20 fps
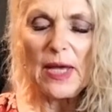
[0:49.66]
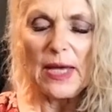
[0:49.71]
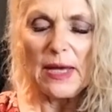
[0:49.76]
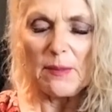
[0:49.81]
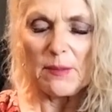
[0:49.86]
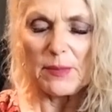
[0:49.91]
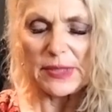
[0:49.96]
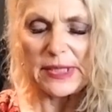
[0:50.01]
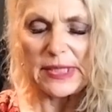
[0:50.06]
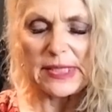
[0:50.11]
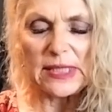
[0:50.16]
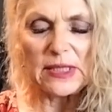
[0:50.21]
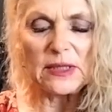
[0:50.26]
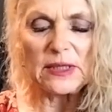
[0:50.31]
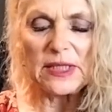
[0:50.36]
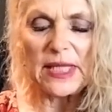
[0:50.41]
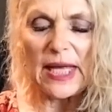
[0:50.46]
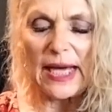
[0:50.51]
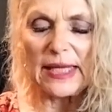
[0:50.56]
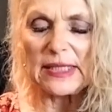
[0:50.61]
Brazil
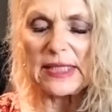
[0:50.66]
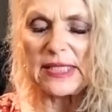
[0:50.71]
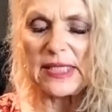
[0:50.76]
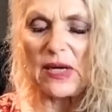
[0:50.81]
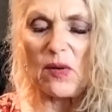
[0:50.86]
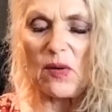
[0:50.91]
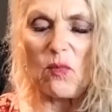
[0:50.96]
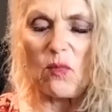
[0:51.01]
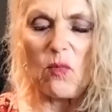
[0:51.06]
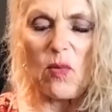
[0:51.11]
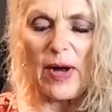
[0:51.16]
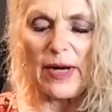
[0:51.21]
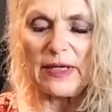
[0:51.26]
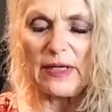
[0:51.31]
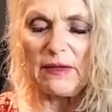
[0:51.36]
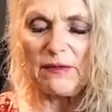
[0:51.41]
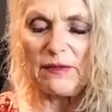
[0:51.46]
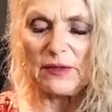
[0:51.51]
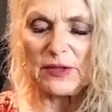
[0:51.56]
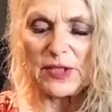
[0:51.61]
nuts are
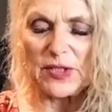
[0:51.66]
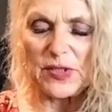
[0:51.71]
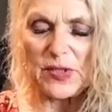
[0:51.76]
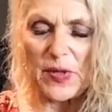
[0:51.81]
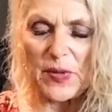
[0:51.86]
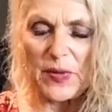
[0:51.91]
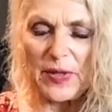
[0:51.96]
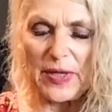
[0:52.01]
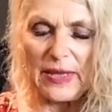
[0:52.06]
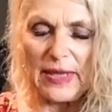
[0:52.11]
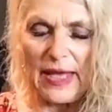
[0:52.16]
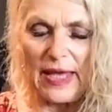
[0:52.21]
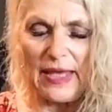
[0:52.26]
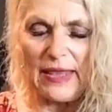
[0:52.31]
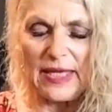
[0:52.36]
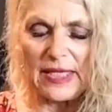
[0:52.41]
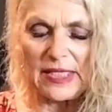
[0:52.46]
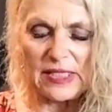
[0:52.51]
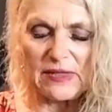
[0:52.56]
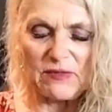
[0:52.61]
wonderful to soak in there.
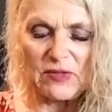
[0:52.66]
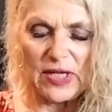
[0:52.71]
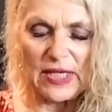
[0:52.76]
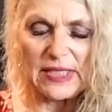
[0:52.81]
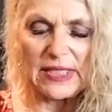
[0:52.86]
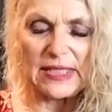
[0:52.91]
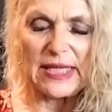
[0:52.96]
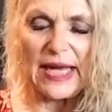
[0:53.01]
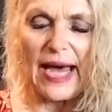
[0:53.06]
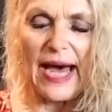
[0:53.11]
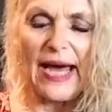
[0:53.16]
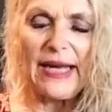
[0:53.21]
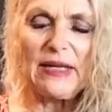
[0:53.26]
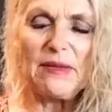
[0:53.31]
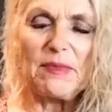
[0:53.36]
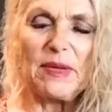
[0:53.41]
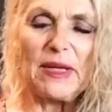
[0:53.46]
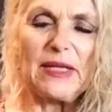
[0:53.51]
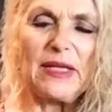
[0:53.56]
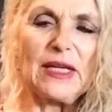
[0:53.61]
These have just started,
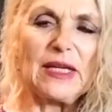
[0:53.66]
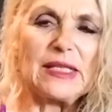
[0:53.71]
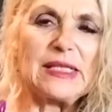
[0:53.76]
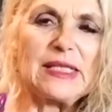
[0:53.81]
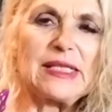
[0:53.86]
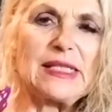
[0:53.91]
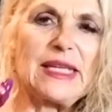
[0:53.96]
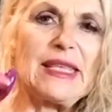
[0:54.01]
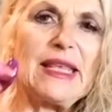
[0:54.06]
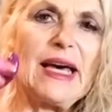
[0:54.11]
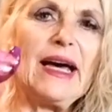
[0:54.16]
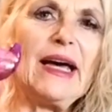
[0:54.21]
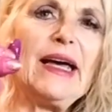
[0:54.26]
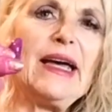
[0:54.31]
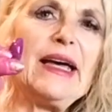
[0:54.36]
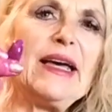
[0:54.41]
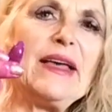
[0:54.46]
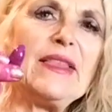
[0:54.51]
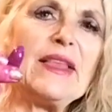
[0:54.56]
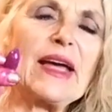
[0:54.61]
but you can see
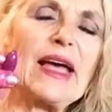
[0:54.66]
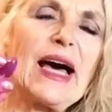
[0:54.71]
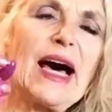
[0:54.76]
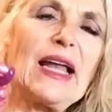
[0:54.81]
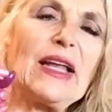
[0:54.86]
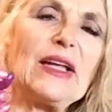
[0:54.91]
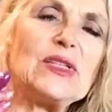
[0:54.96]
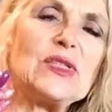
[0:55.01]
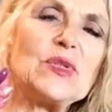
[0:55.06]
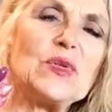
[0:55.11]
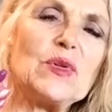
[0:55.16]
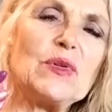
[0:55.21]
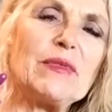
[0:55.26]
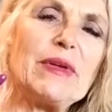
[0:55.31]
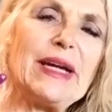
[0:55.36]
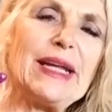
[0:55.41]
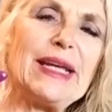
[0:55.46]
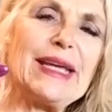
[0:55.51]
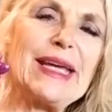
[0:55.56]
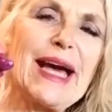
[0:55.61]
the colours
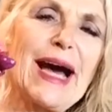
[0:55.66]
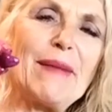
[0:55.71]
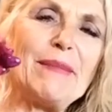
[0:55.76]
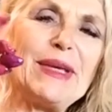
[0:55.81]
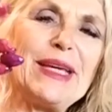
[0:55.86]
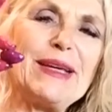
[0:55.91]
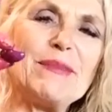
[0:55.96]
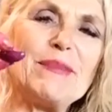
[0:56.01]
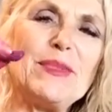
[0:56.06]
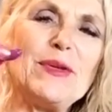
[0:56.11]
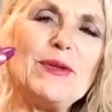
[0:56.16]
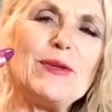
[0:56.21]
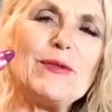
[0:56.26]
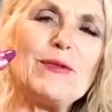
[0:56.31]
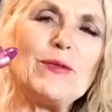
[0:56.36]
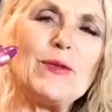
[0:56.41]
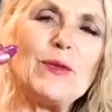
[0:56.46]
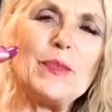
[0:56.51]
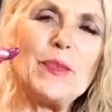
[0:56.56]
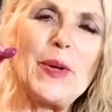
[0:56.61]
already coming, a
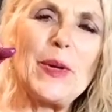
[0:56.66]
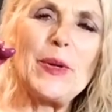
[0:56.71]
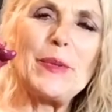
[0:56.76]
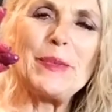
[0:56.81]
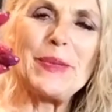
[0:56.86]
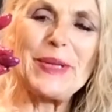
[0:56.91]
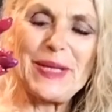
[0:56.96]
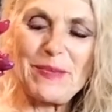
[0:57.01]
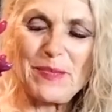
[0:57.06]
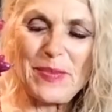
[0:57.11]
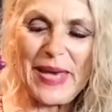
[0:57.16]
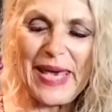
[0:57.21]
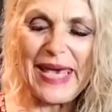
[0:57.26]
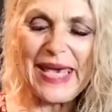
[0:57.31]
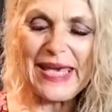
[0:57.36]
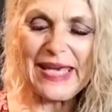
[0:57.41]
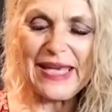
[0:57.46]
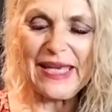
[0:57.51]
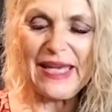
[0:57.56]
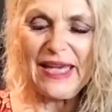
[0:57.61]
beautiful purpley
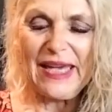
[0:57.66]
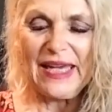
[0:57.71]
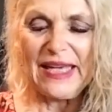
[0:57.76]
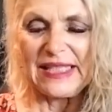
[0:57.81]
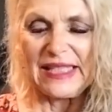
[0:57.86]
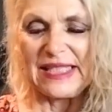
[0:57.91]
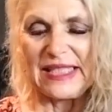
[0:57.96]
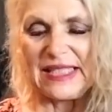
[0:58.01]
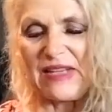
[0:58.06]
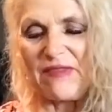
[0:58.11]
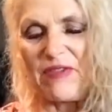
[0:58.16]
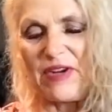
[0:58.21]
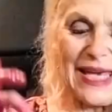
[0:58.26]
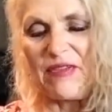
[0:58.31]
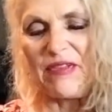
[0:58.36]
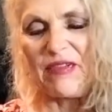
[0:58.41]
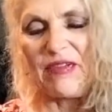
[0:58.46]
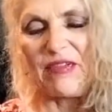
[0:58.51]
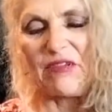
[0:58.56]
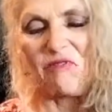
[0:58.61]
pink. It's
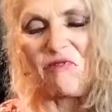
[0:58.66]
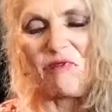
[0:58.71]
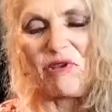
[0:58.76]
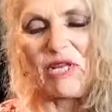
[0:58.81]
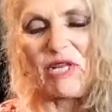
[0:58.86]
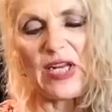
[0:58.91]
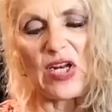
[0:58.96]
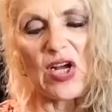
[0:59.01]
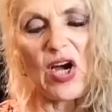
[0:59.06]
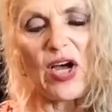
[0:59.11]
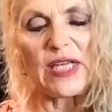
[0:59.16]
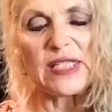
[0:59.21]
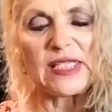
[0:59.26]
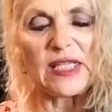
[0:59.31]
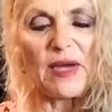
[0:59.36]
really, really nice.